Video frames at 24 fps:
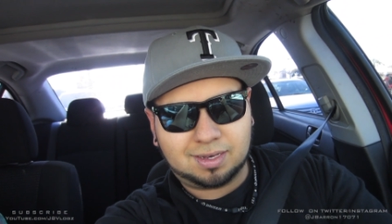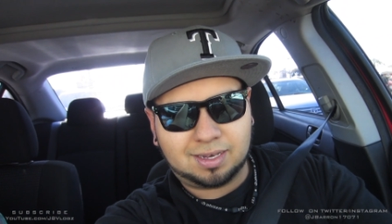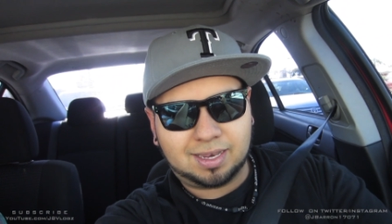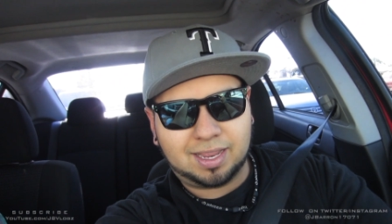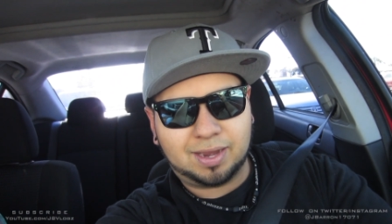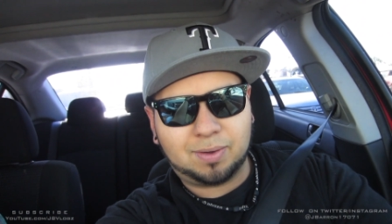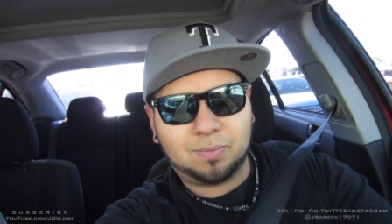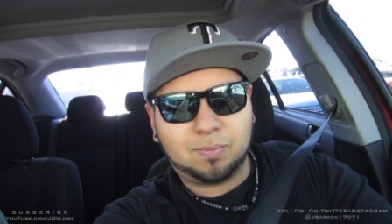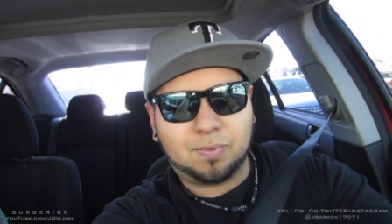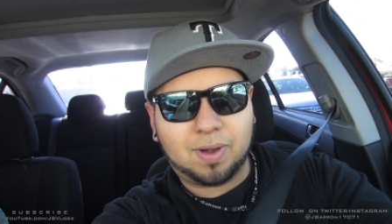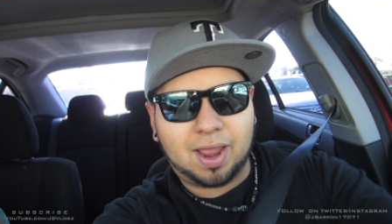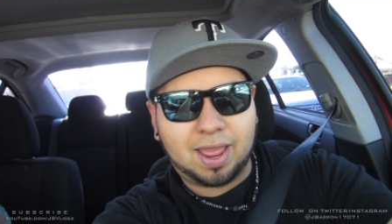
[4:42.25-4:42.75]

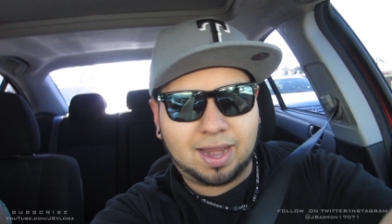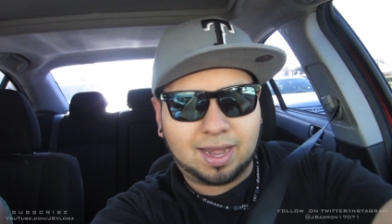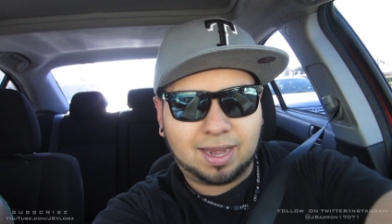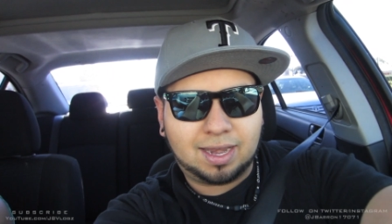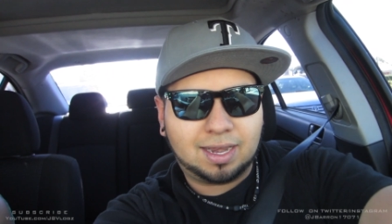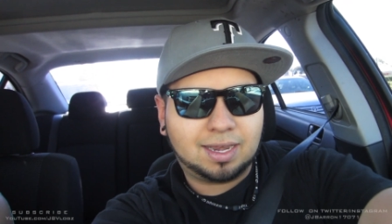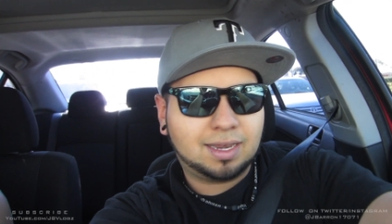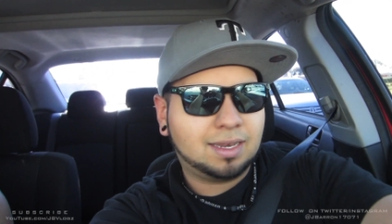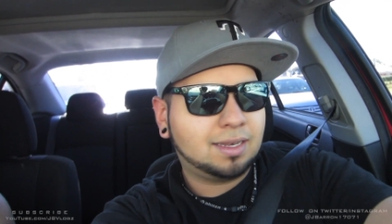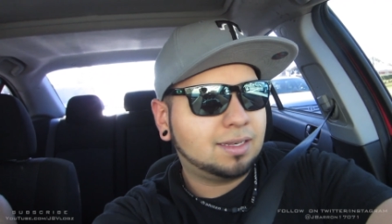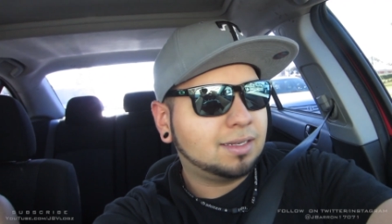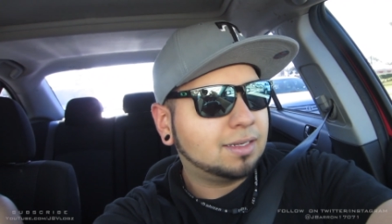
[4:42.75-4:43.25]
like
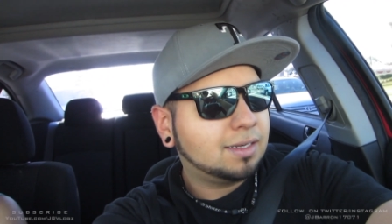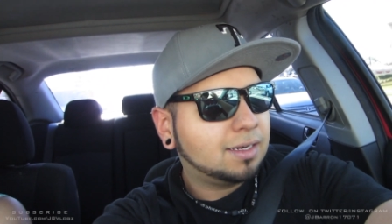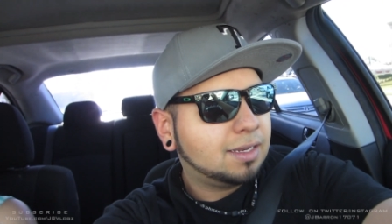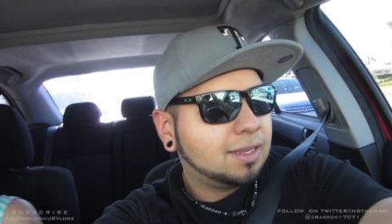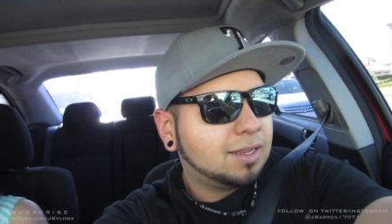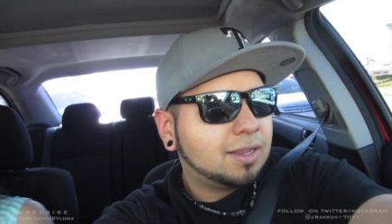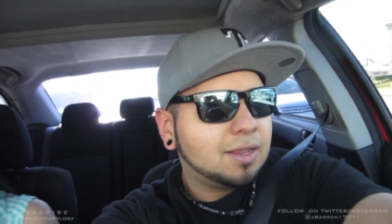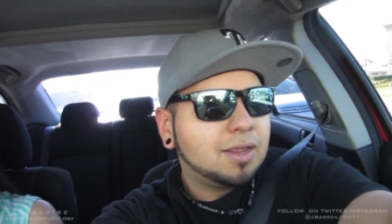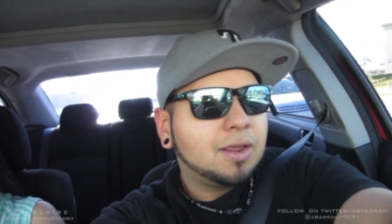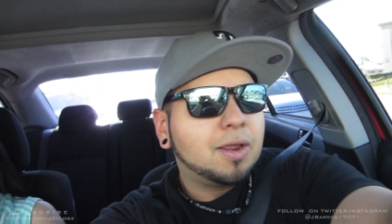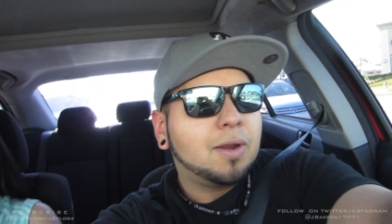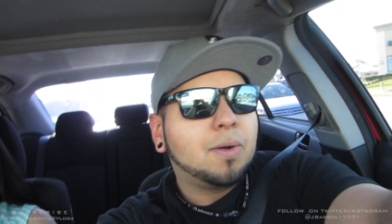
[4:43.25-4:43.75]
riding
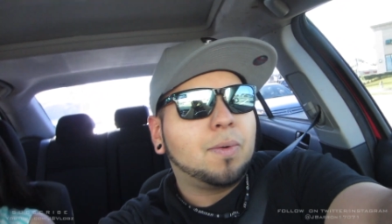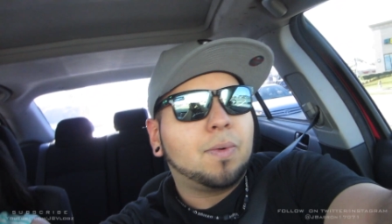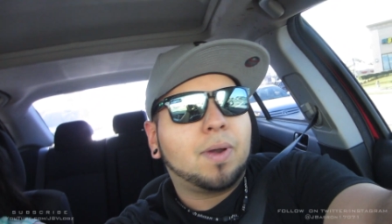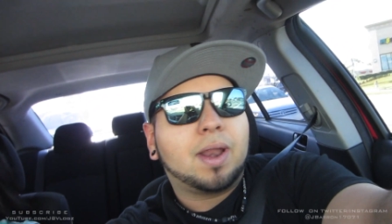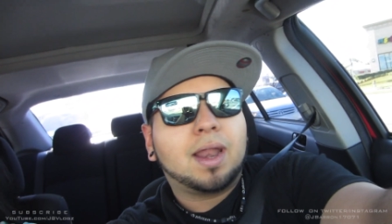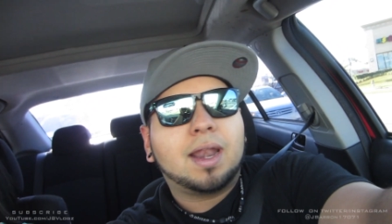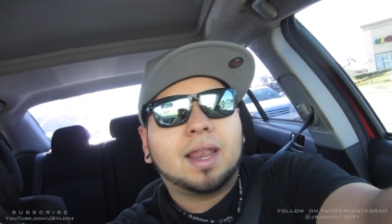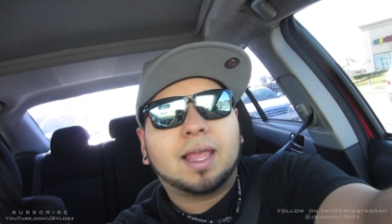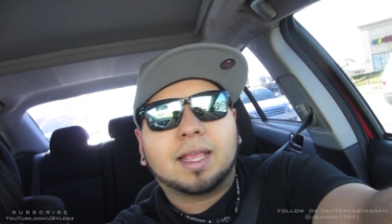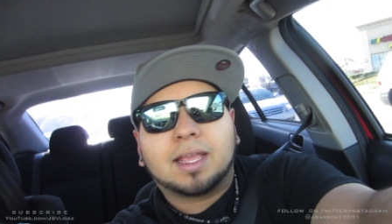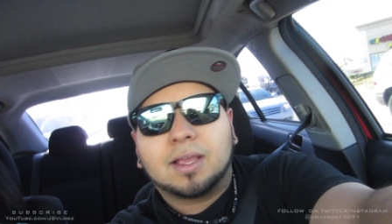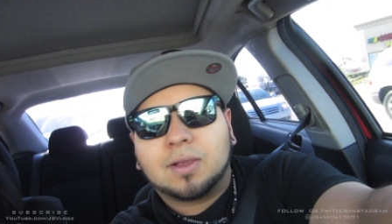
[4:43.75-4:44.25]

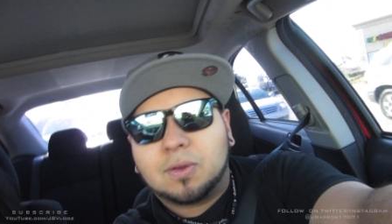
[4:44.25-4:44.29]
riding like